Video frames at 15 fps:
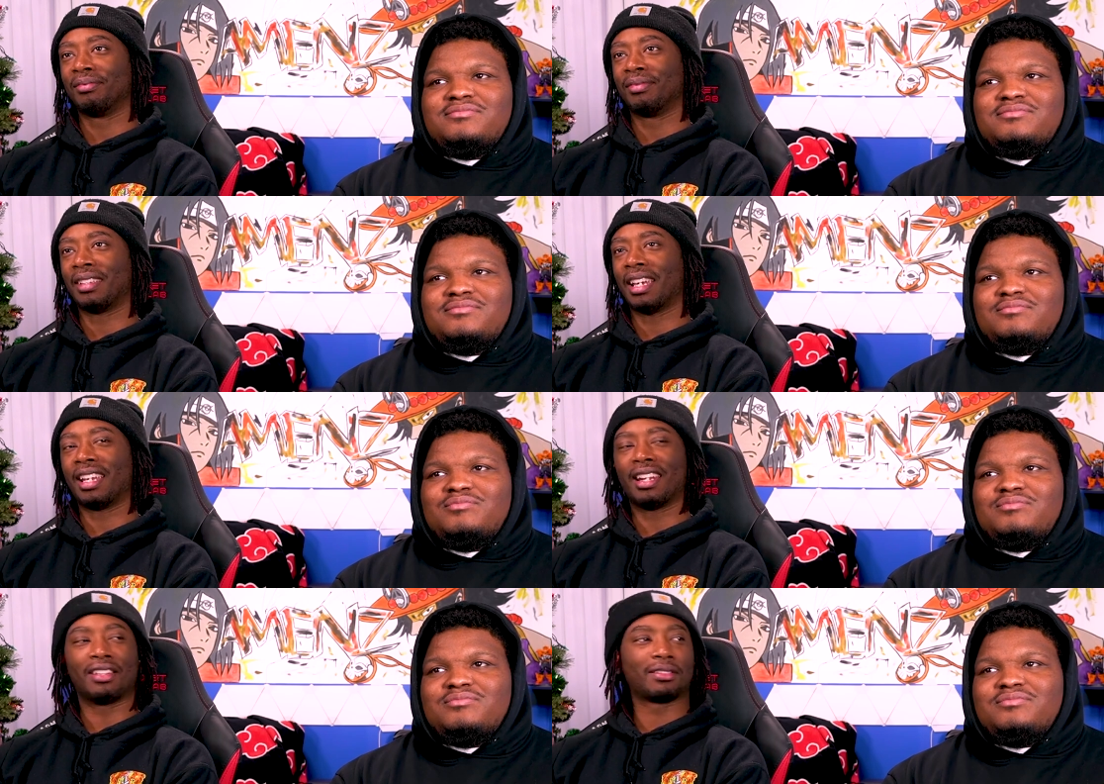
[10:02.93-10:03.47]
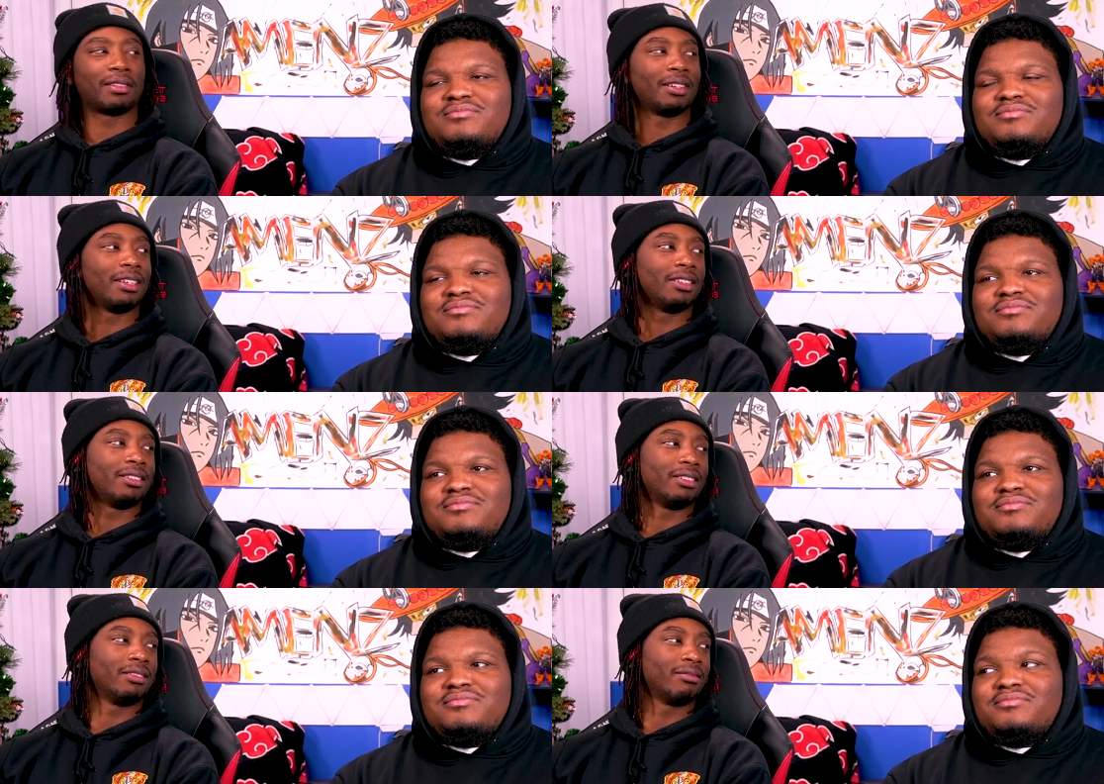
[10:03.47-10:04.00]
Speaker 1: Dang, that's
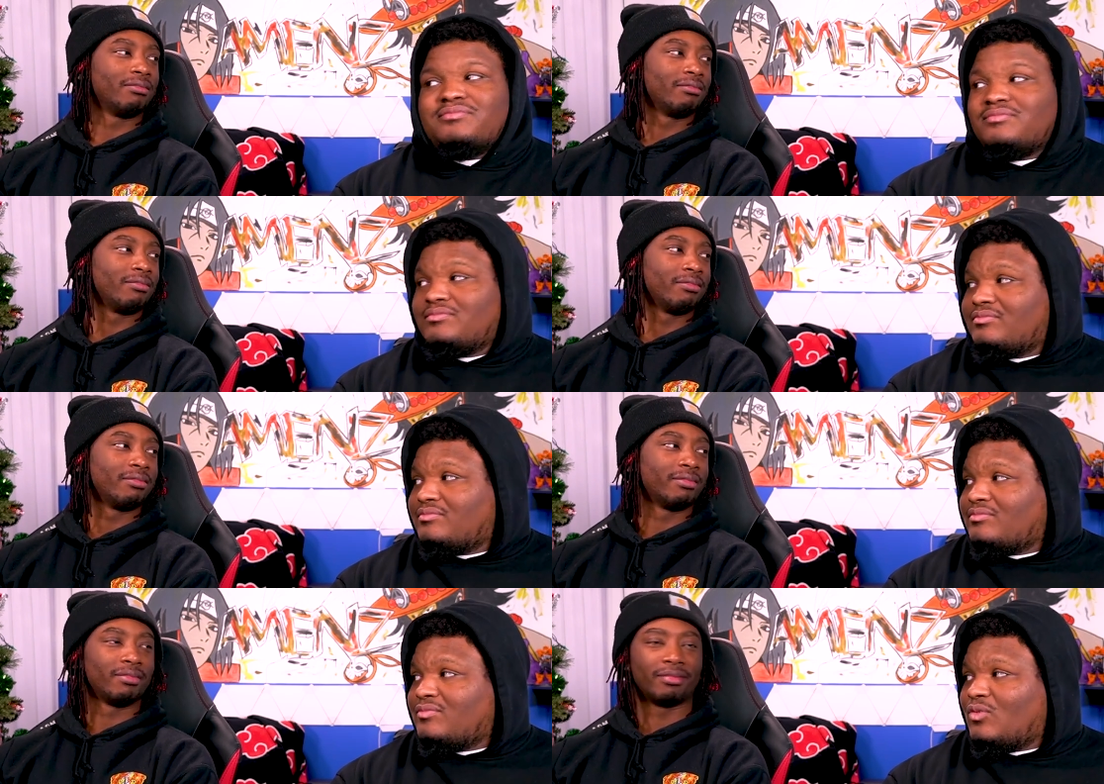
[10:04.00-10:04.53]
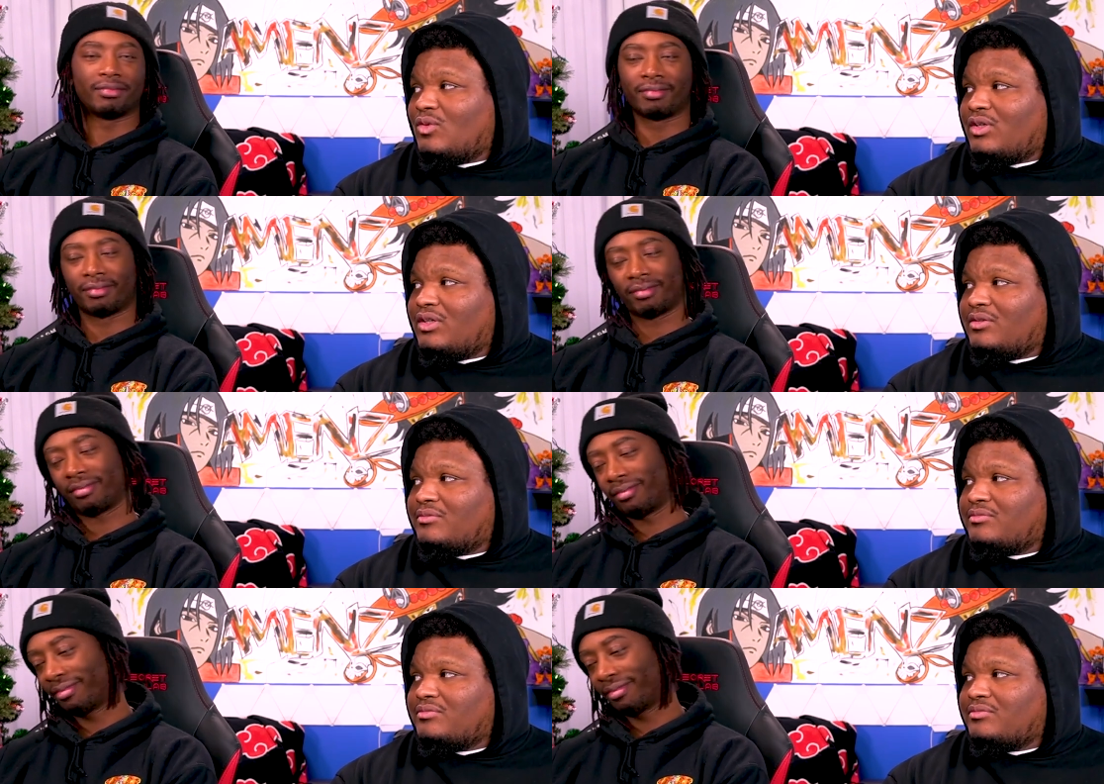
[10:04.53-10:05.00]
crazy. What?